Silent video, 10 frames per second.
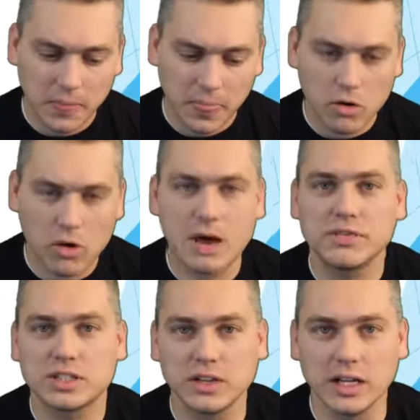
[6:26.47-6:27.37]
your
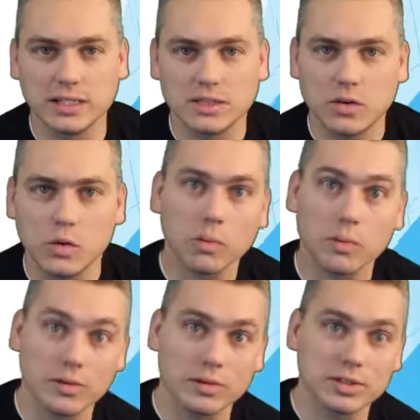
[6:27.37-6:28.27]
office floods or
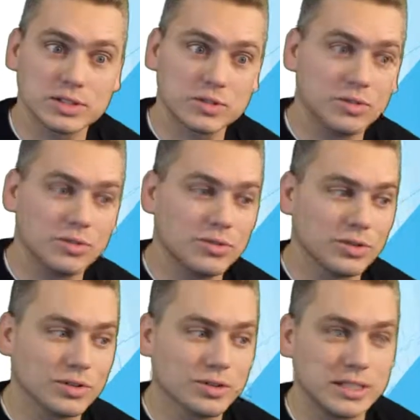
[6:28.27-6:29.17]
burns
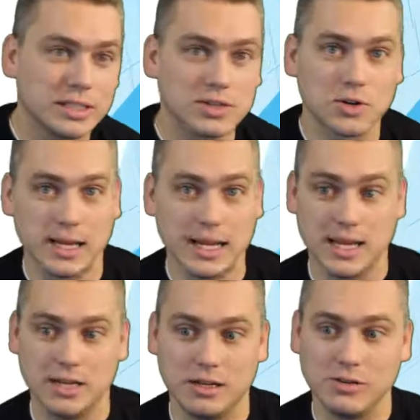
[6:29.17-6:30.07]
or gets
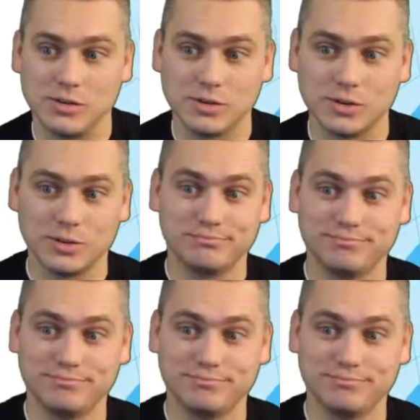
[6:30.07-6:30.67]
hurricaned or